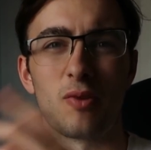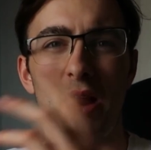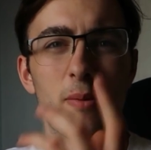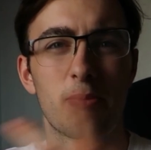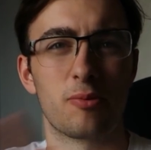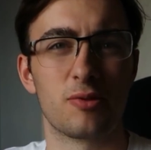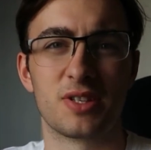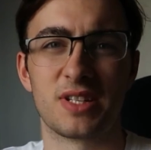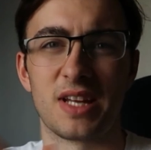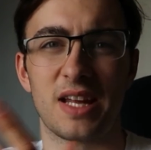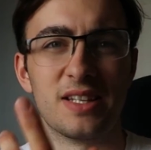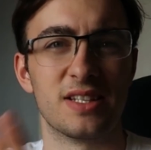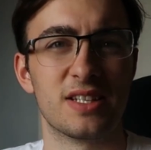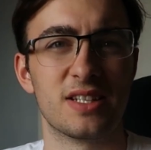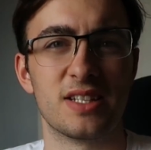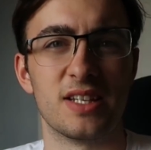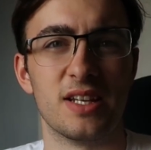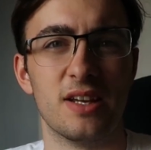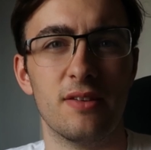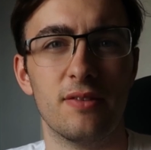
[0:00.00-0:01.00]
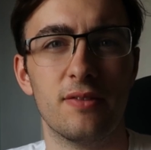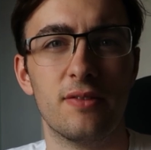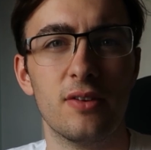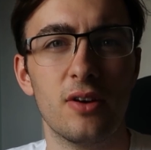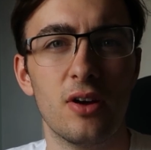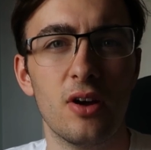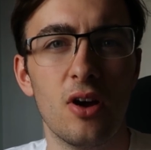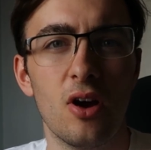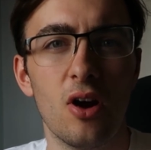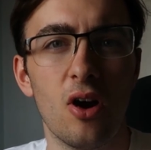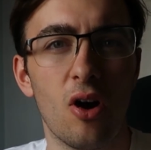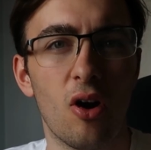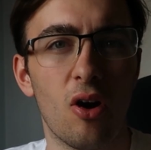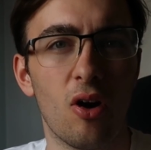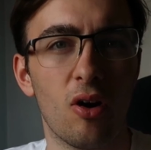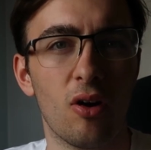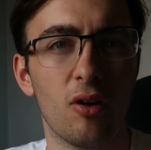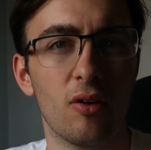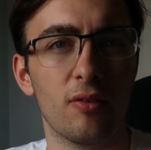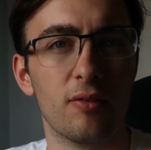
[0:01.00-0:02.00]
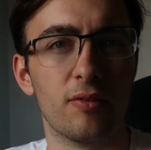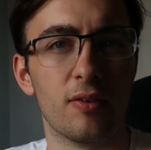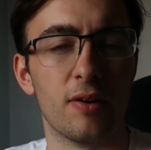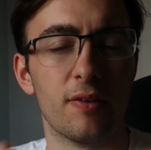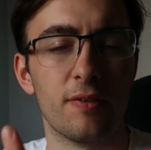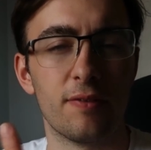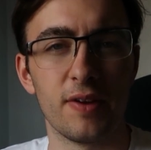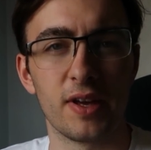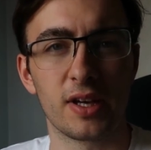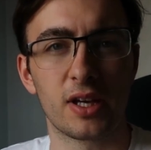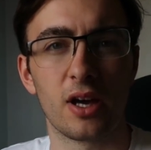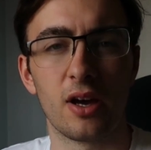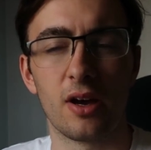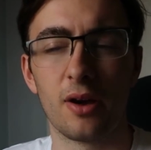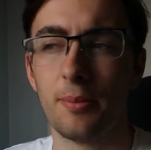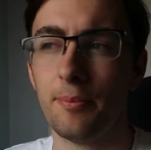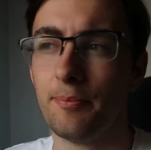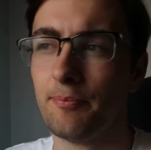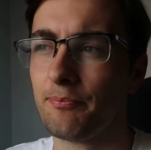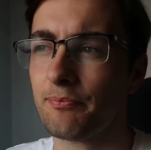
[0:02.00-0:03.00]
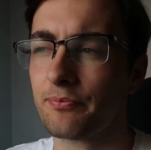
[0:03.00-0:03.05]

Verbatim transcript: representative of a figure,